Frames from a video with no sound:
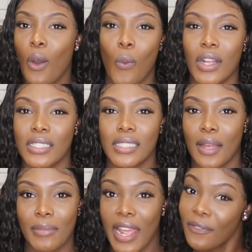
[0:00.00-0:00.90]
watch
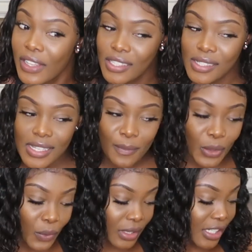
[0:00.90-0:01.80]
some Netflix or
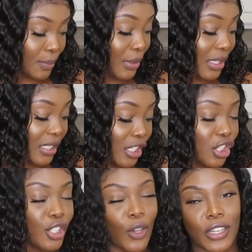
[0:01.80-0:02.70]
something with this. But this
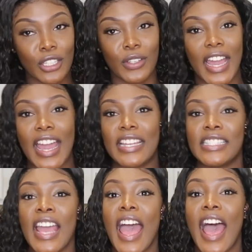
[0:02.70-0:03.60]
is so good, you
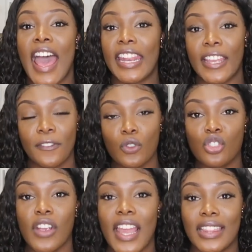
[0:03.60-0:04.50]
guys. And if you
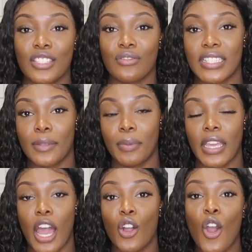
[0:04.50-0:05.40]
tried this
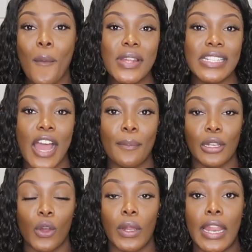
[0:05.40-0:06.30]
recipe, I'll comment down
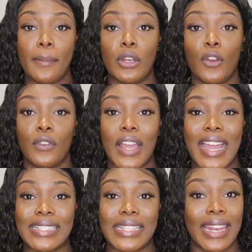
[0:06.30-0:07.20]
below and let me know if you
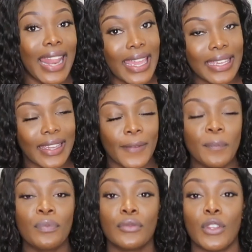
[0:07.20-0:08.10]
guys like
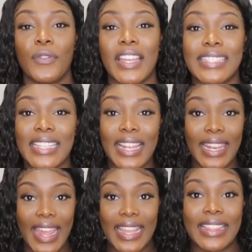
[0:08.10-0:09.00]
it. Don't forget
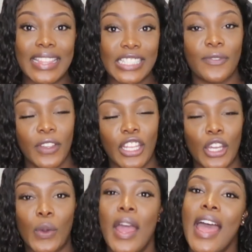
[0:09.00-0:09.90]
to like this
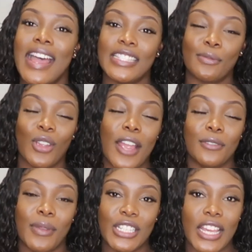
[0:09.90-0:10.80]
video and subscribe
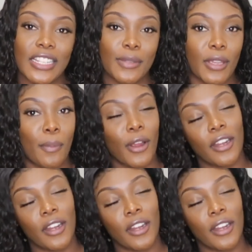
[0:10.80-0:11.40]
to my channel to be a part